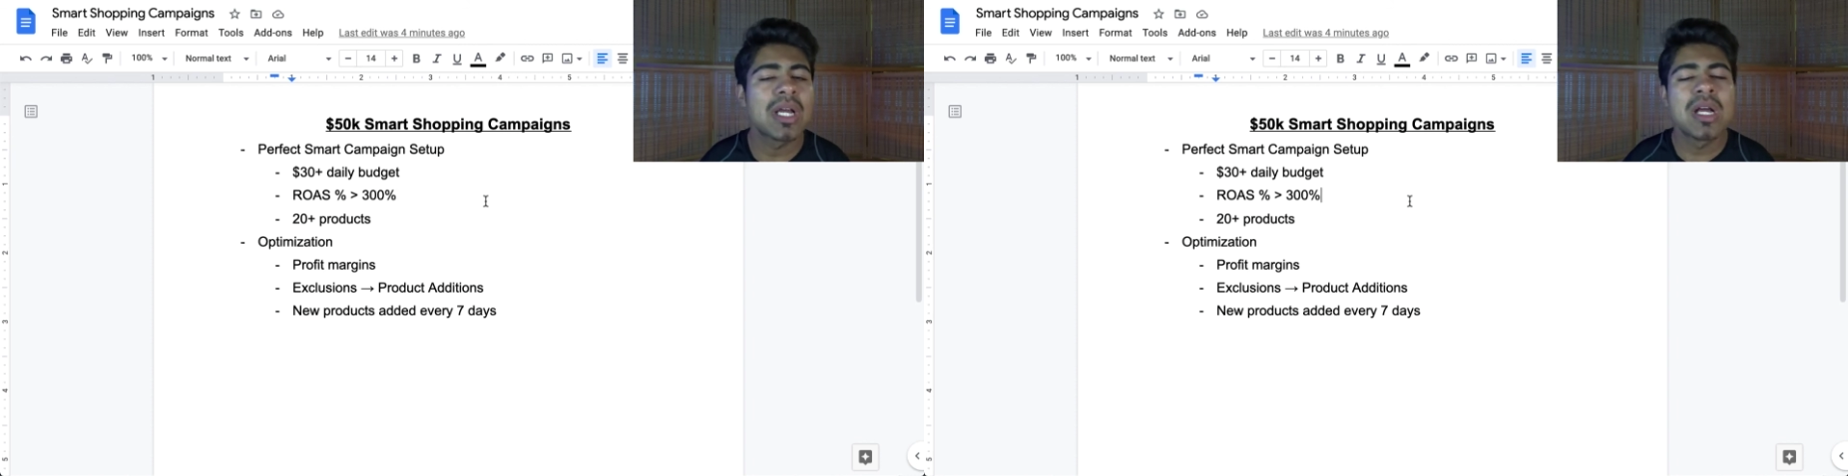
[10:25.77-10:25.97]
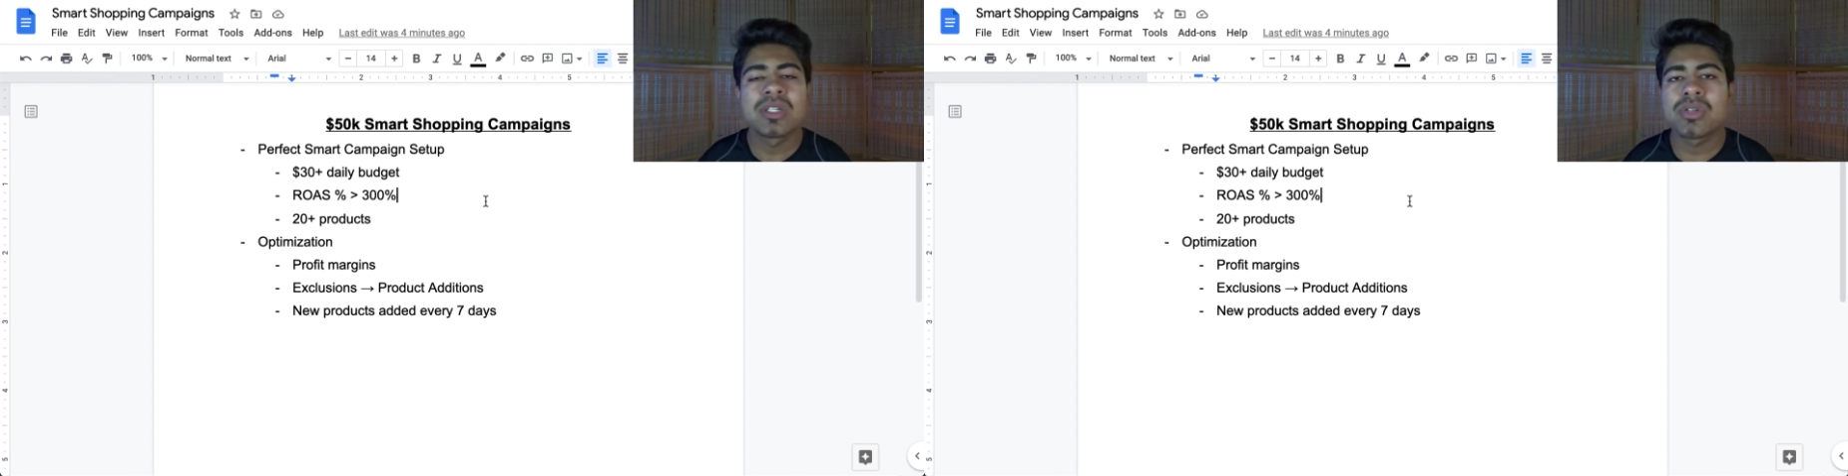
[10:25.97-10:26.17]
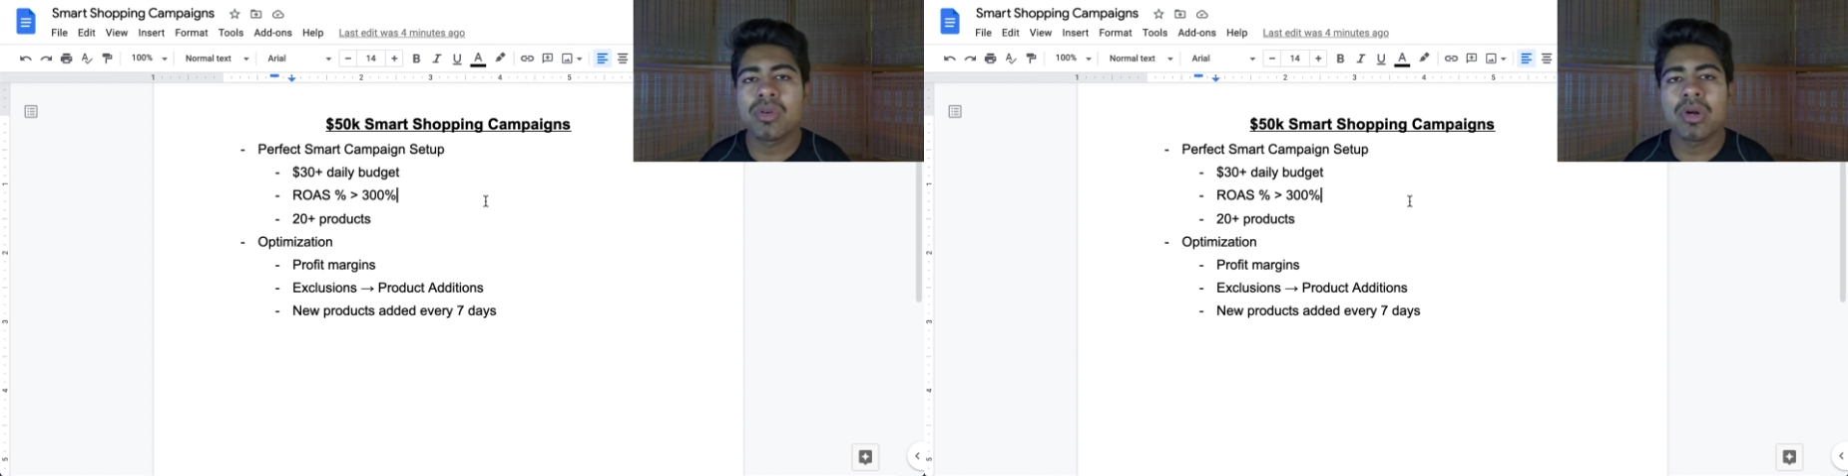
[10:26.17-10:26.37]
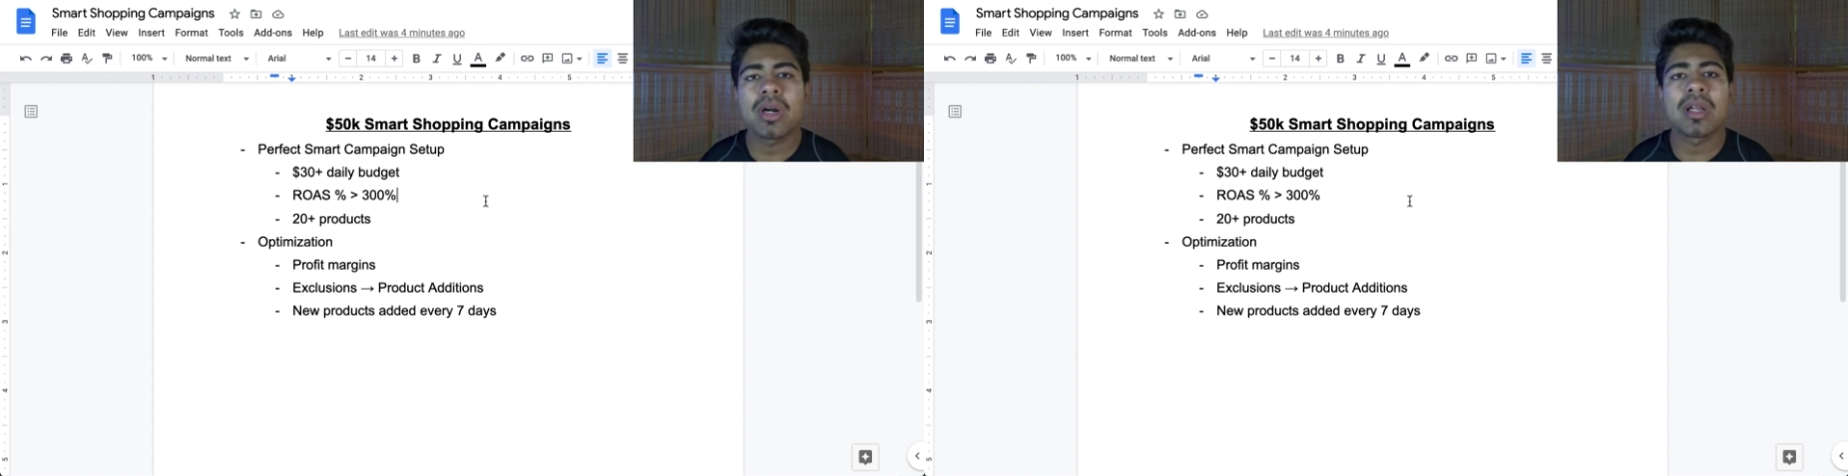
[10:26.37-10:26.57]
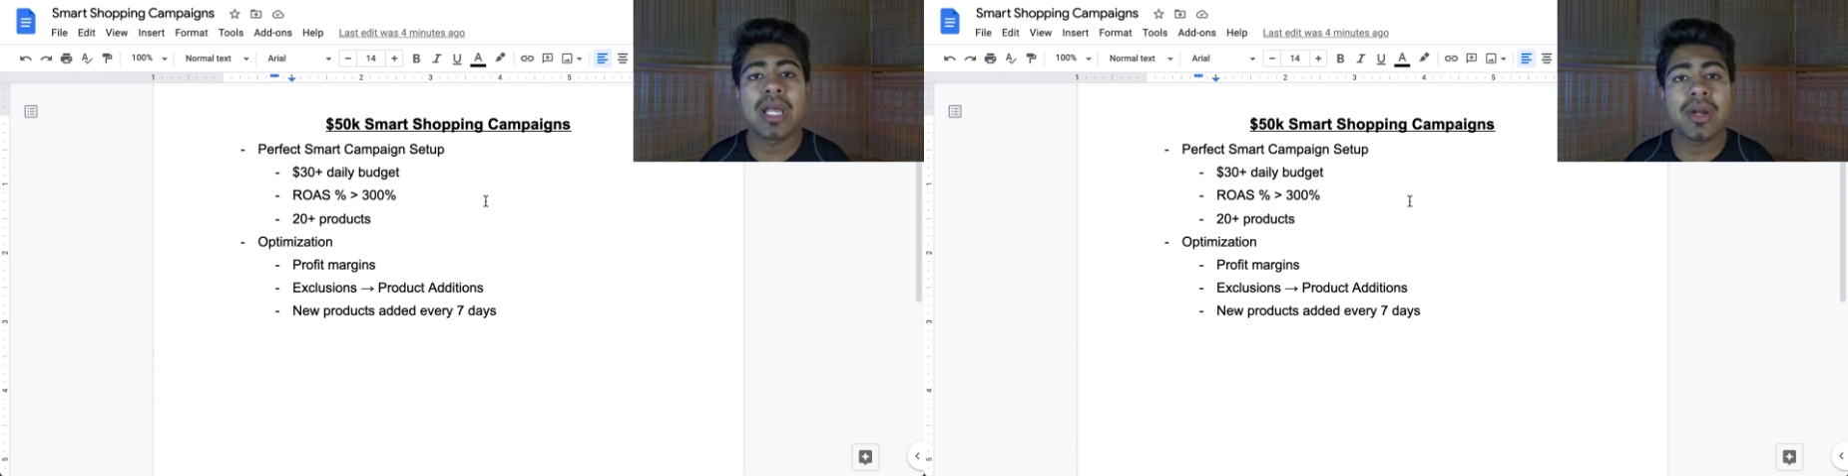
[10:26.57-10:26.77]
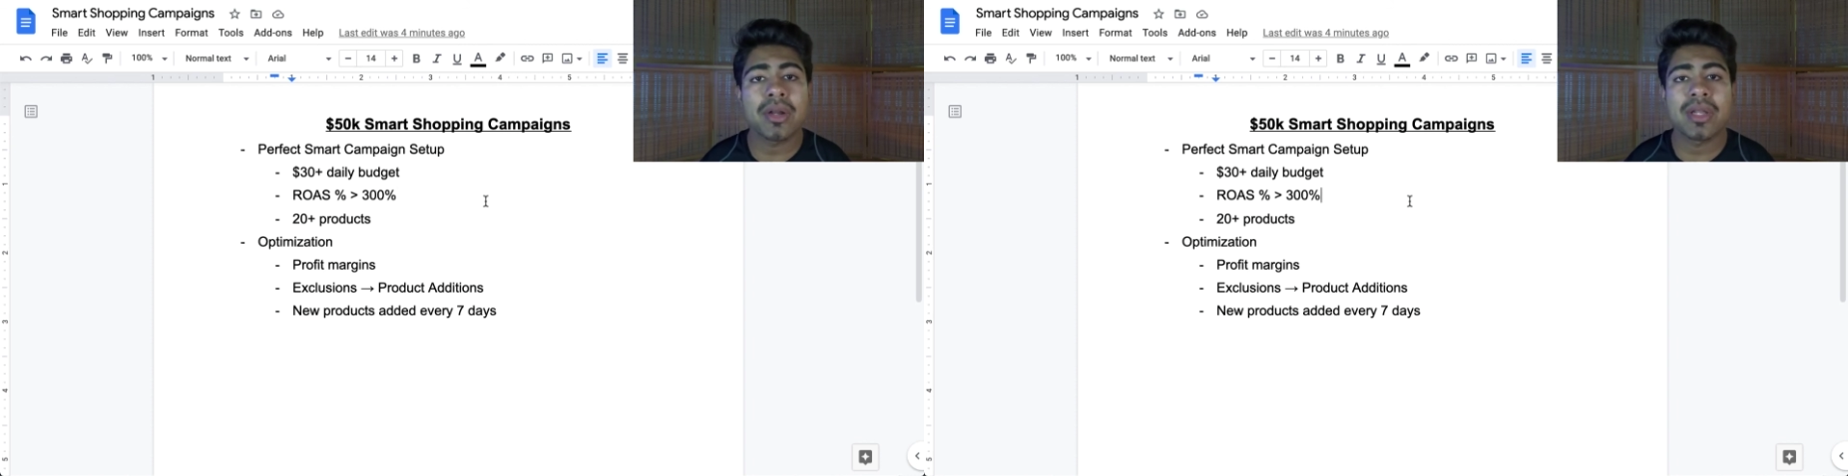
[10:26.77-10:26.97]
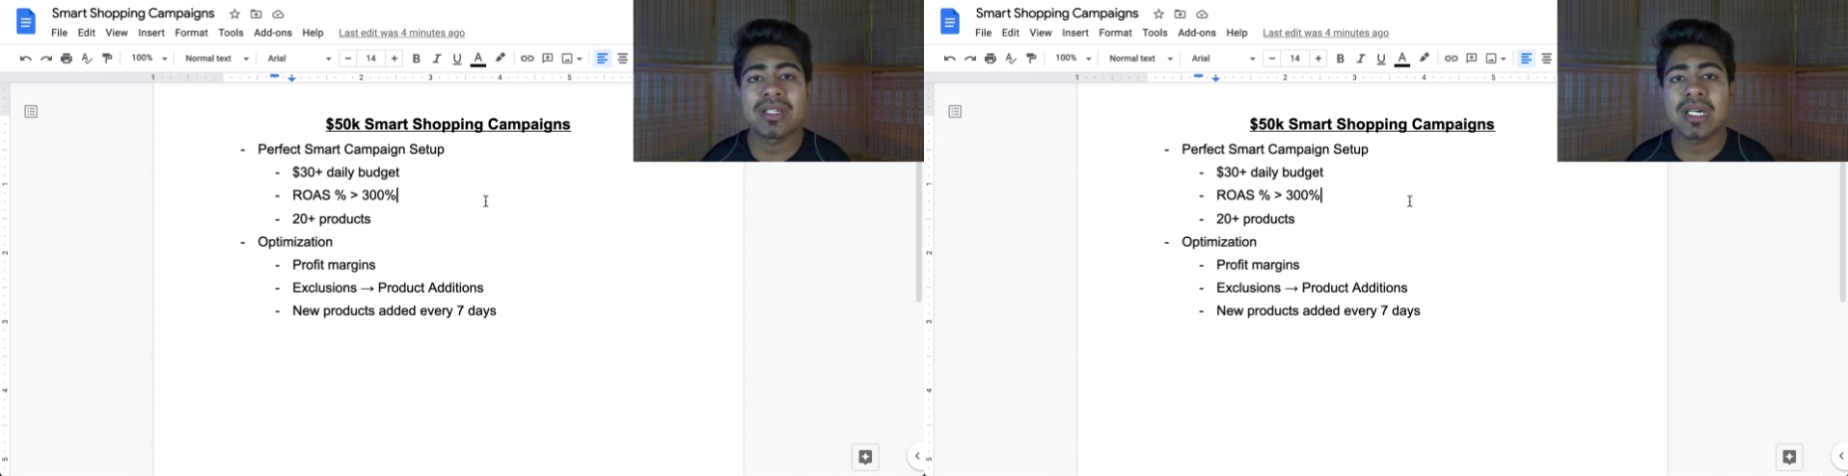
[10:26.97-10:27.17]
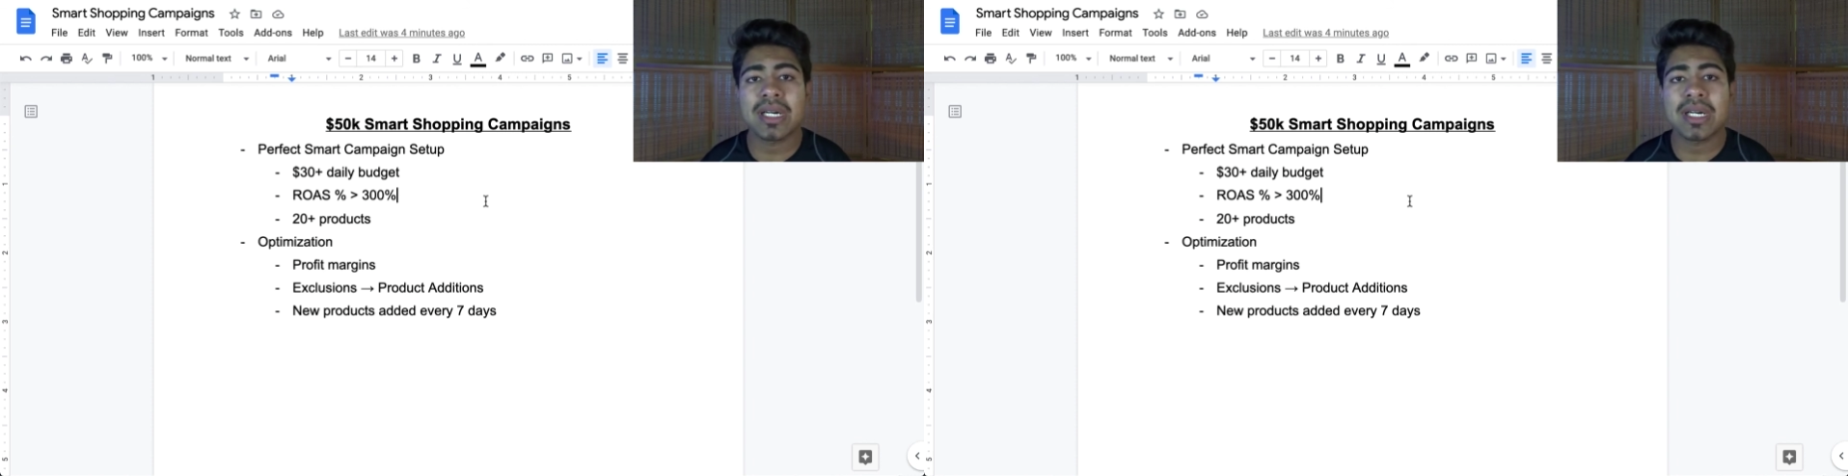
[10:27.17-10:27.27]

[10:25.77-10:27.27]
sooner or later, the entire